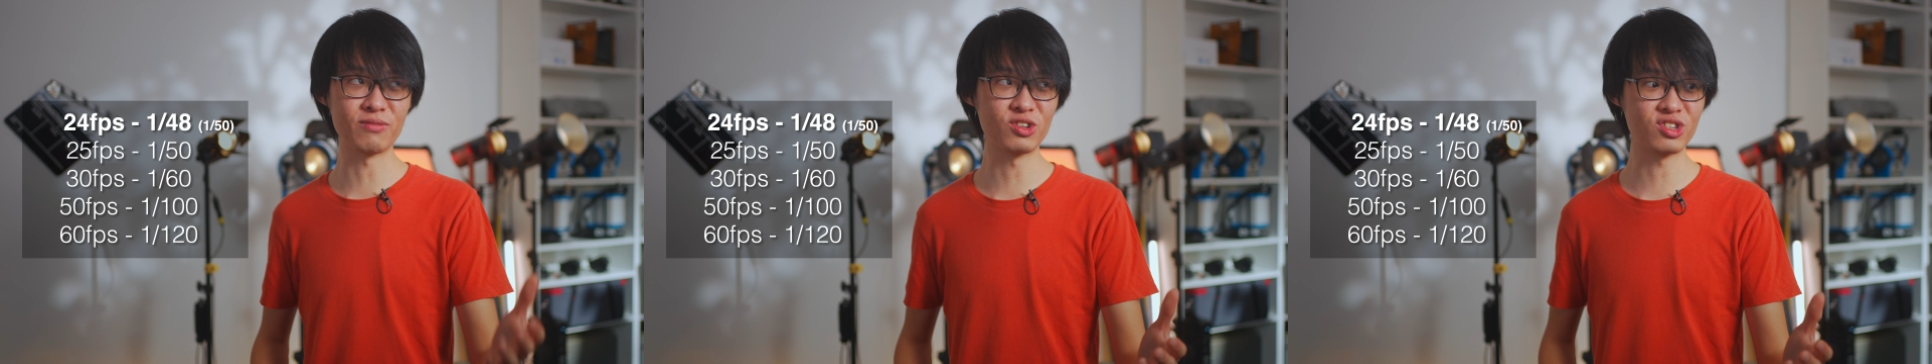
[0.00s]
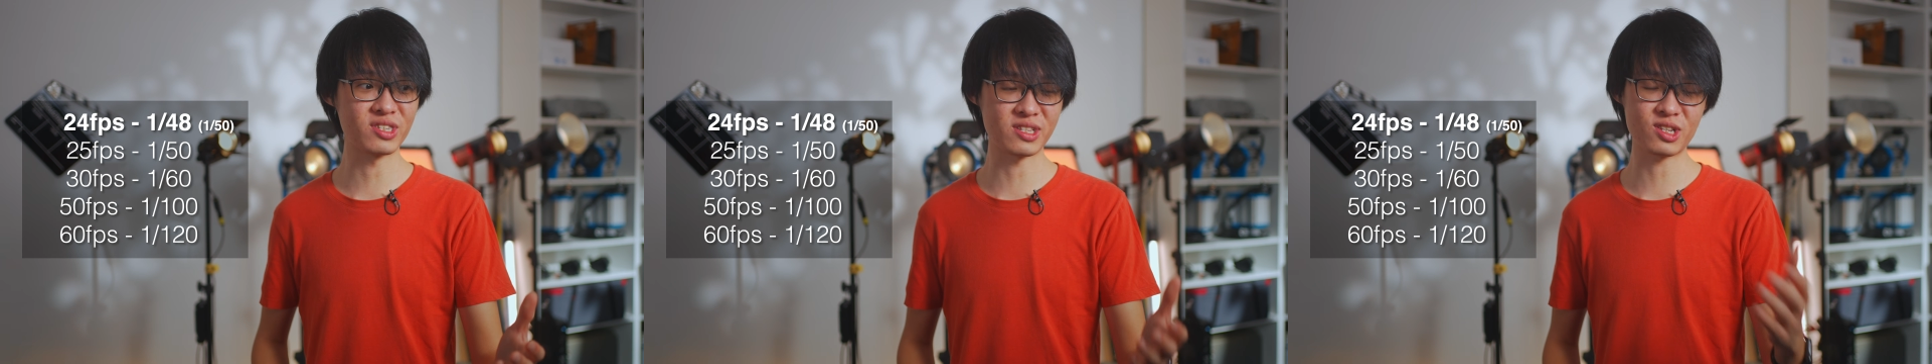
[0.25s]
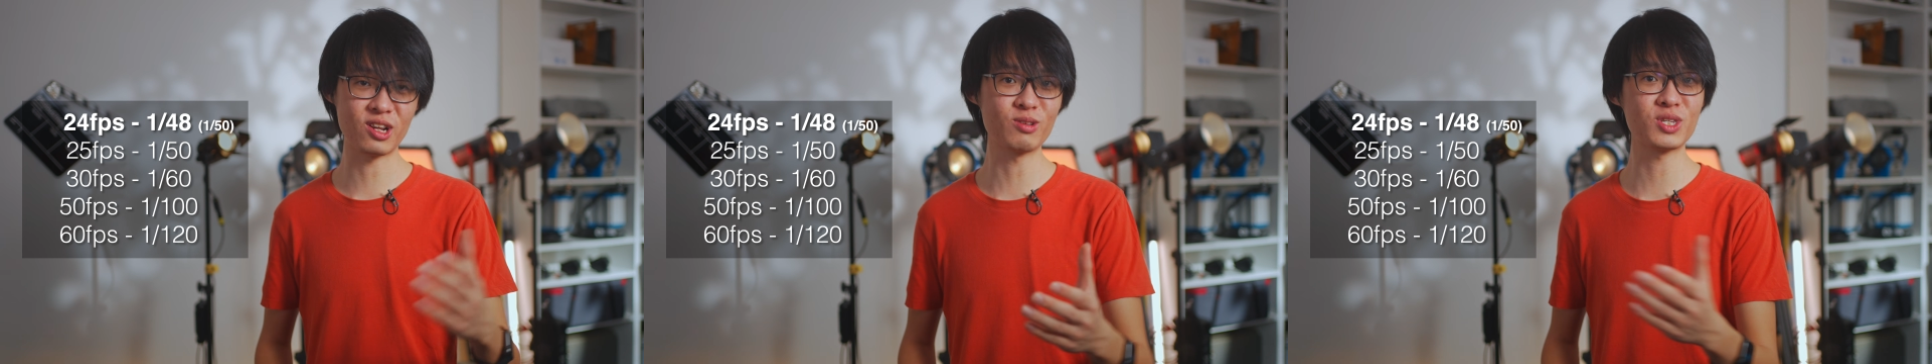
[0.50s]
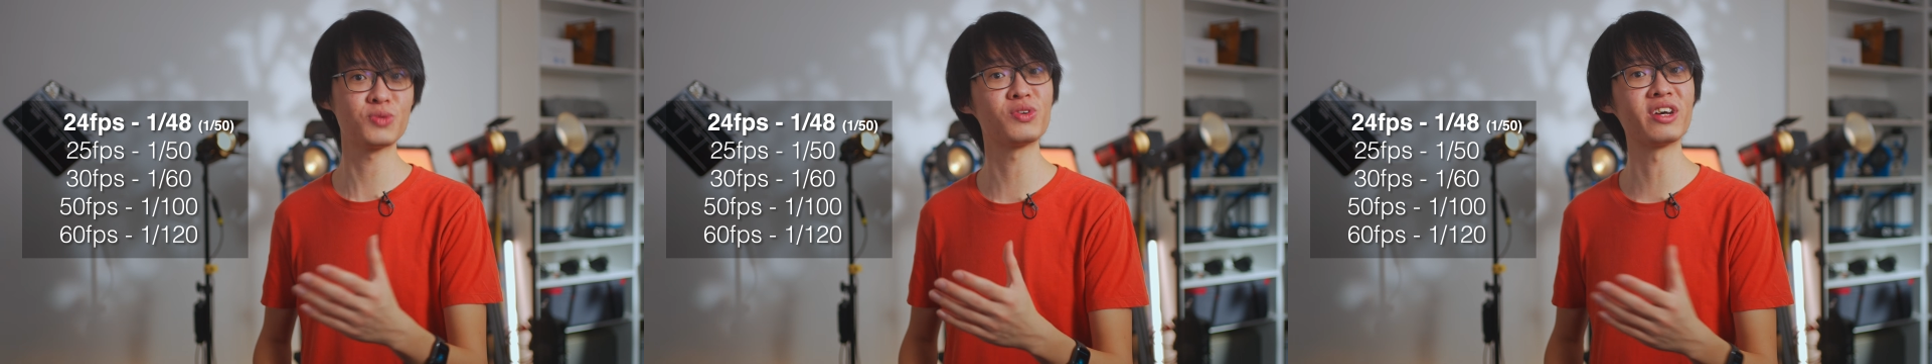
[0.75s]
which is as
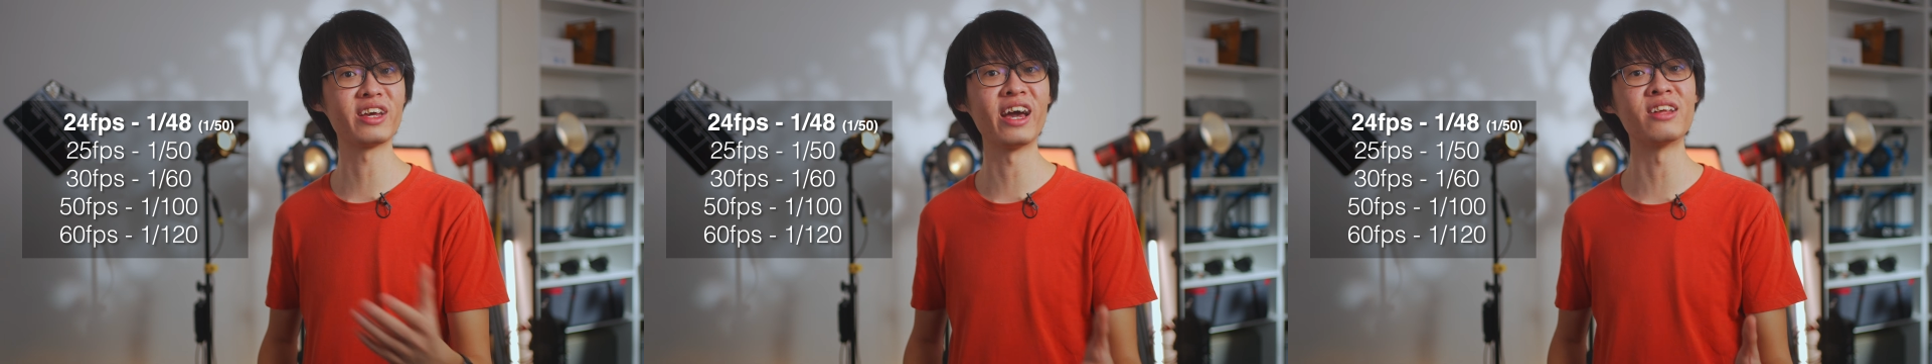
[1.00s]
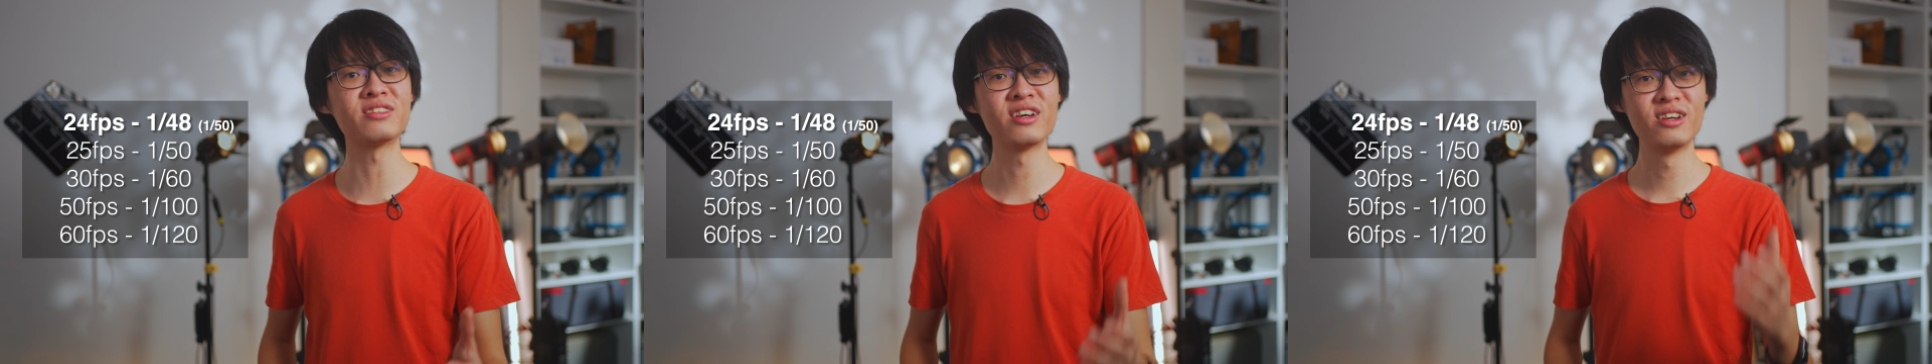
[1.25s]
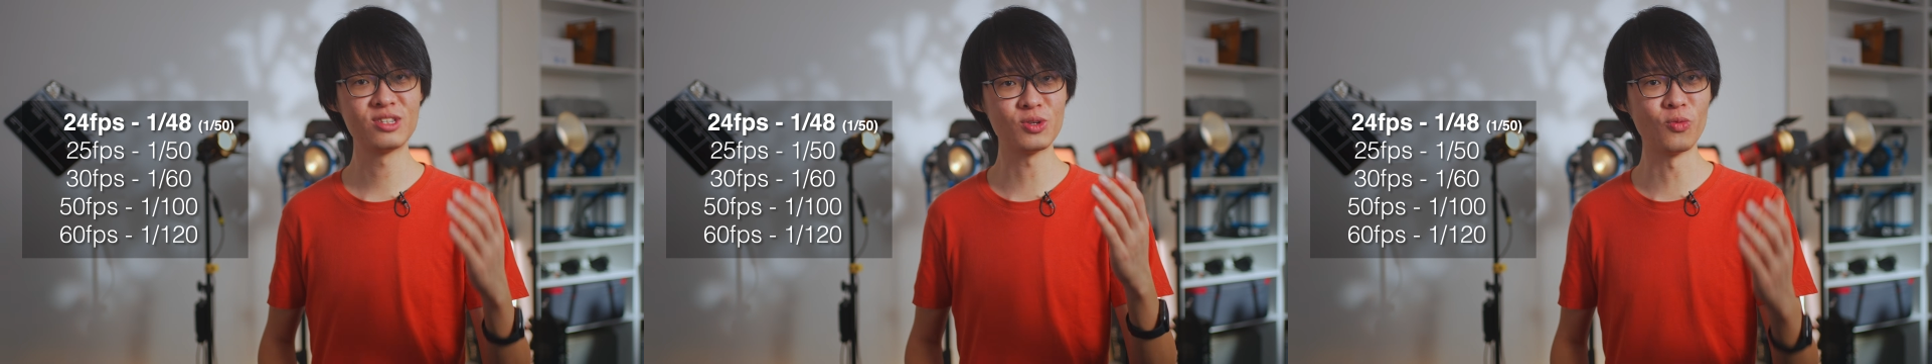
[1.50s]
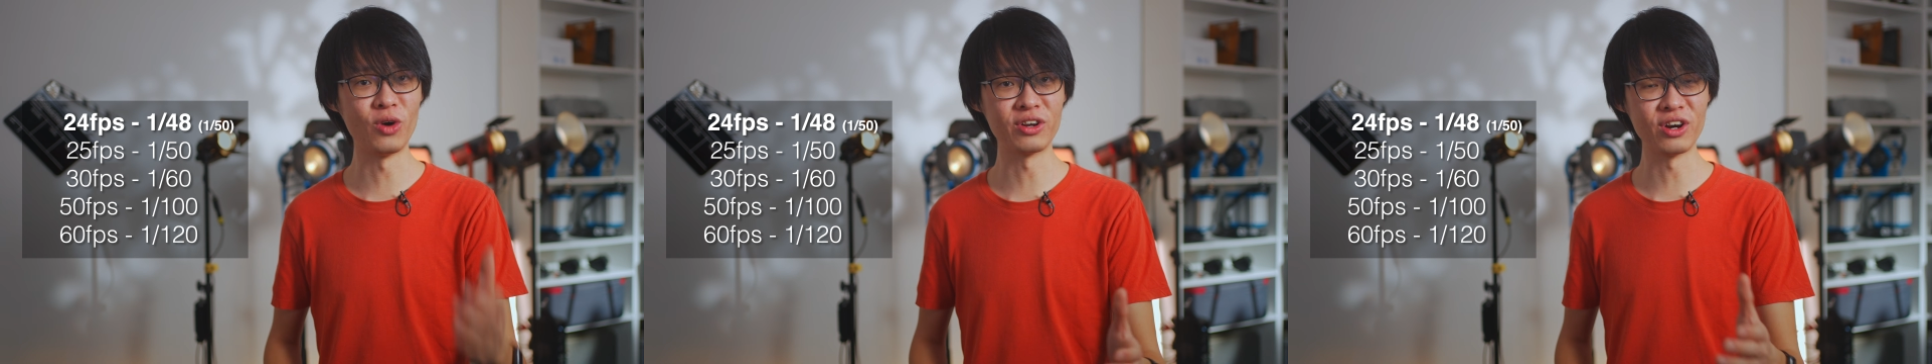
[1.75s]
close as we can get to
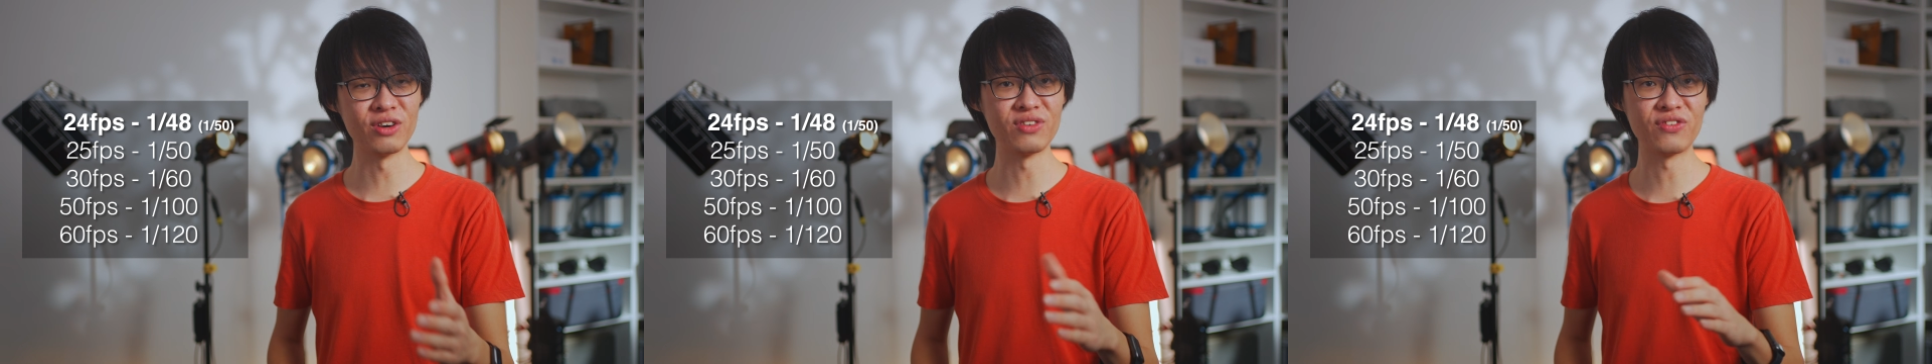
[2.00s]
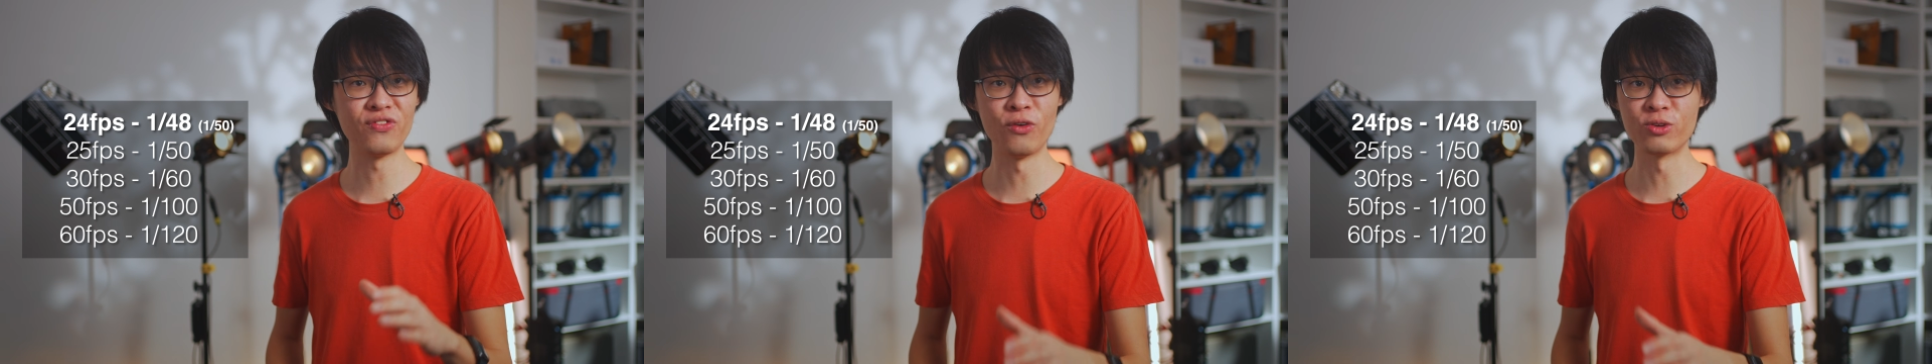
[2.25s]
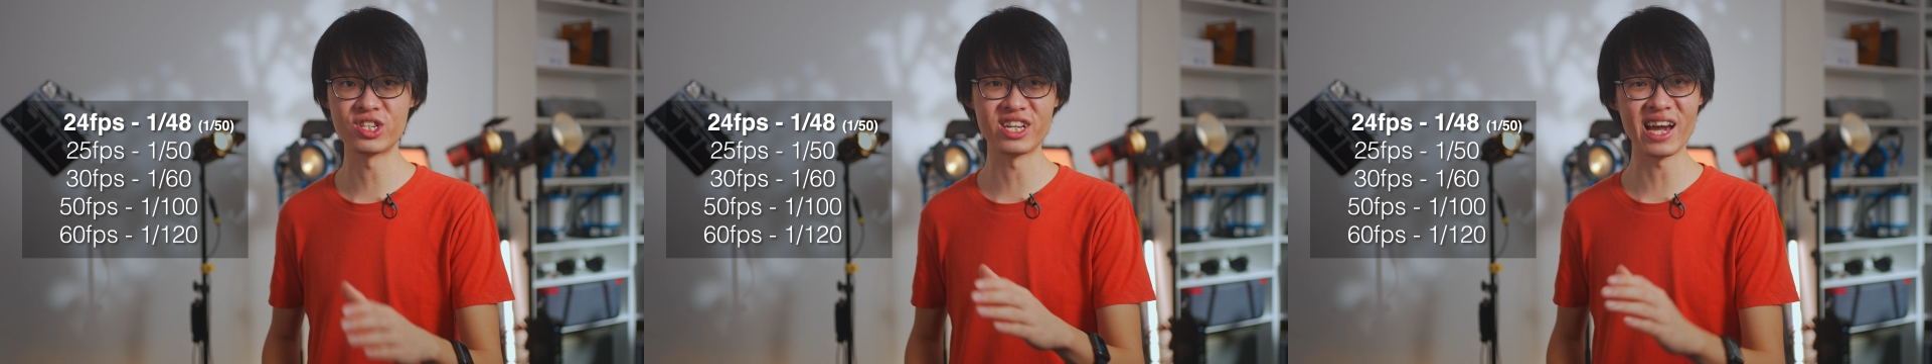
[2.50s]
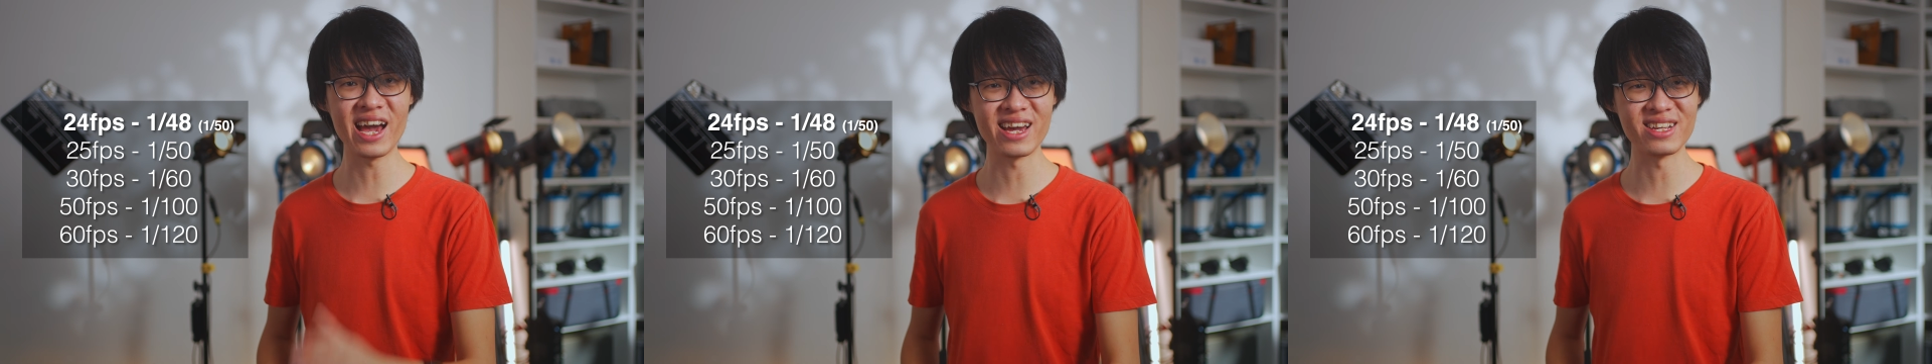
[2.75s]

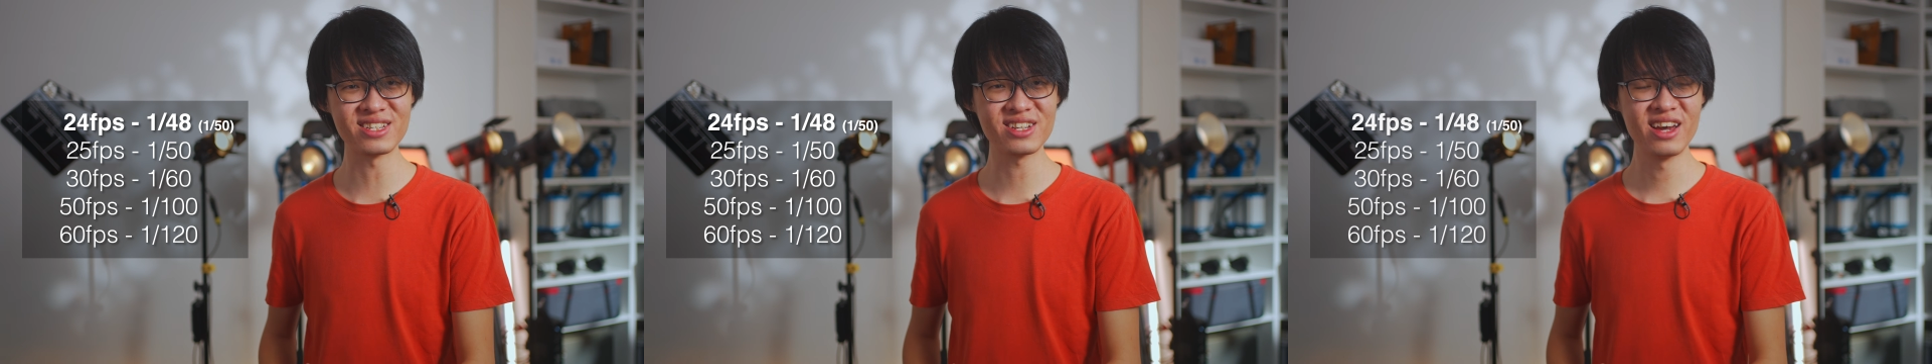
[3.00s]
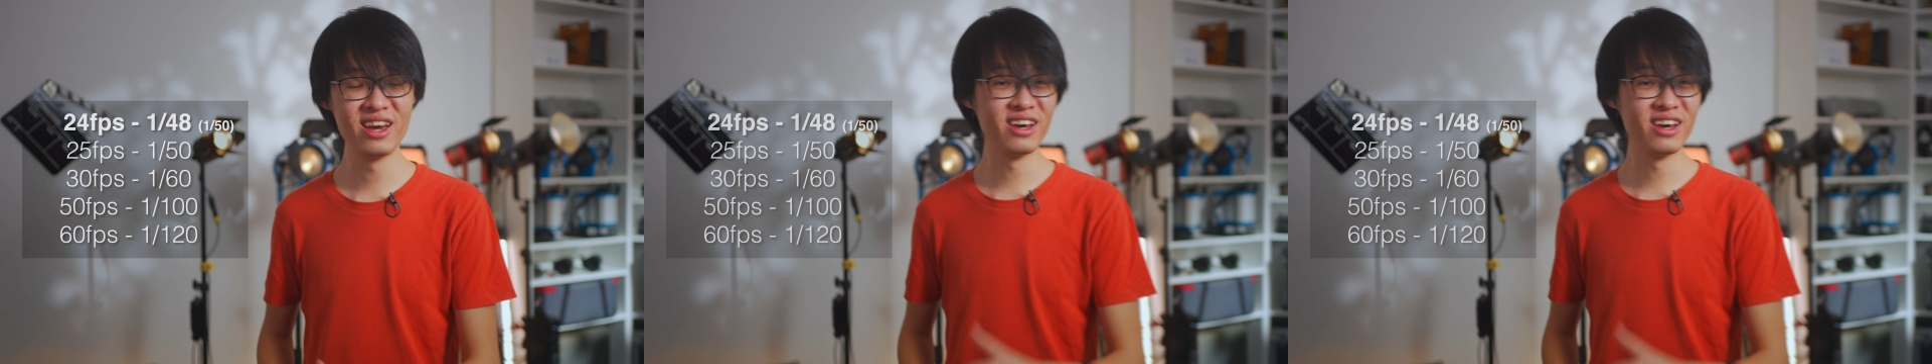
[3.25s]
1/48.